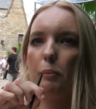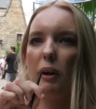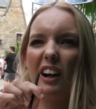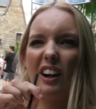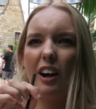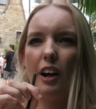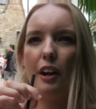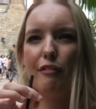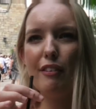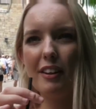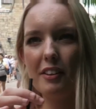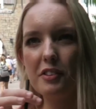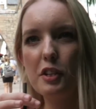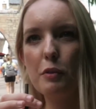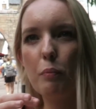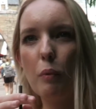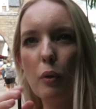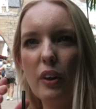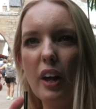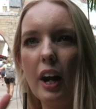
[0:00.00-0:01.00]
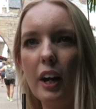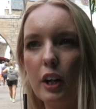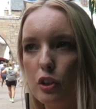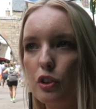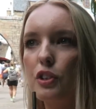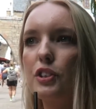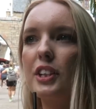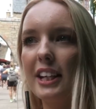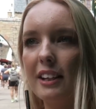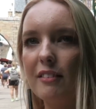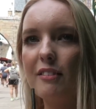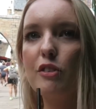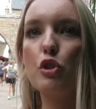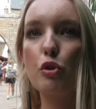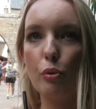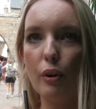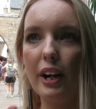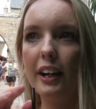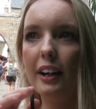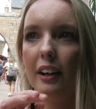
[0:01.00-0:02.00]
but I kind of fancied one that I could just
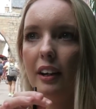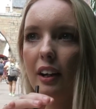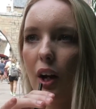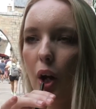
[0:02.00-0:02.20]
drink.